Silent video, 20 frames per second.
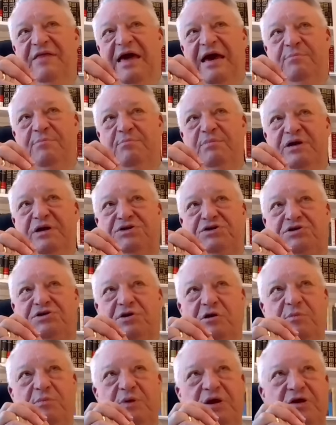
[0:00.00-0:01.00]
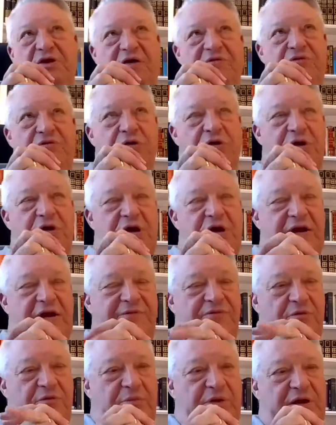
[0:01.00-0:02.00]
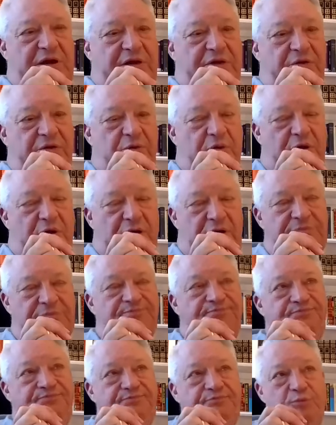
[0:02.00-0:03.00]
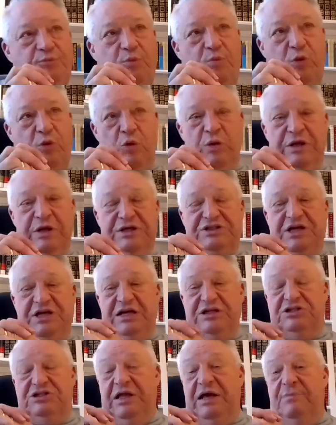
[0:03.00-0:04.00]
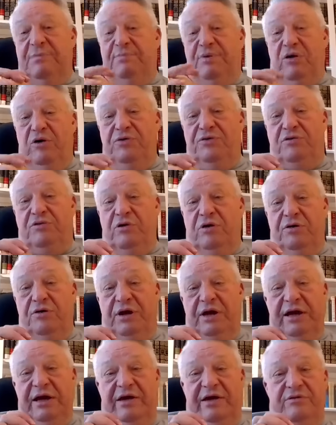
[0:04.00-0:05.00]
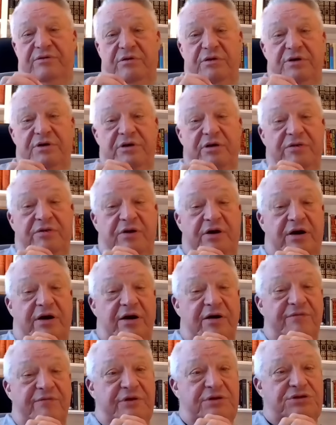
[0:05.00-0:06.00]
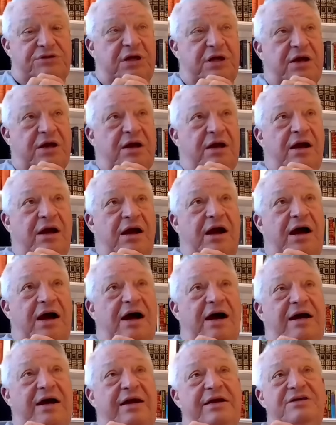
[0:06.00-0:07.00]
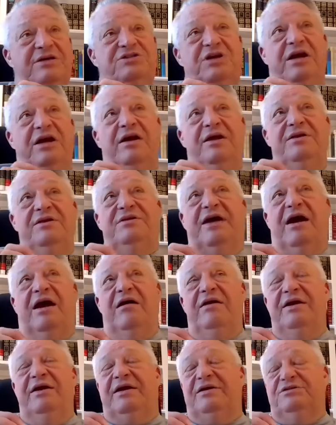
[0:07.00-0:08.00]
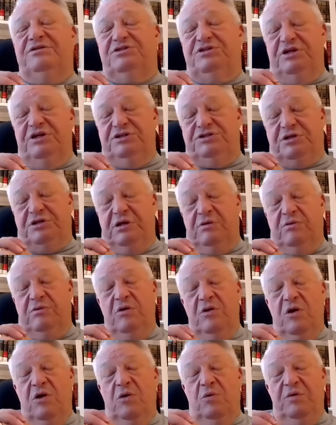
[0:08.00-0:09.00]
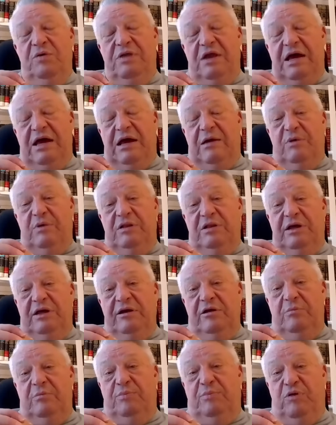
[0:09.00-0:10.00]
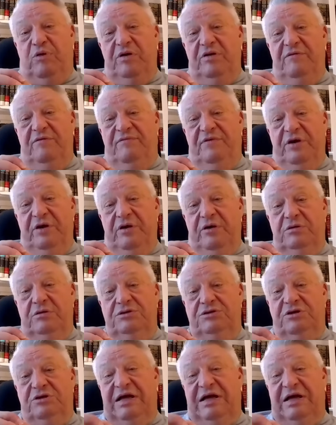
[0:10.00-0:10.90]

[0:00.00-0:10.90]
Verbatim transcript: that mixture of good and evil men in the world, when he says, let both grow together until the harvest, is entirely consistent with an amillennial point of view.